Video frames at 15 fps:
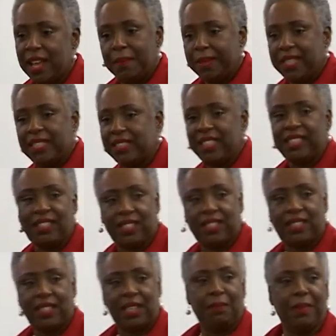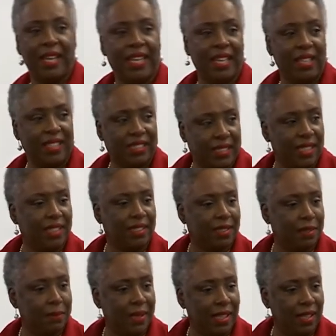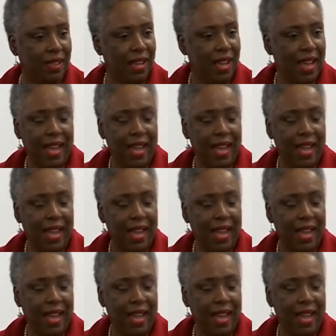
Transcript: because this just doesn't make any sense to me.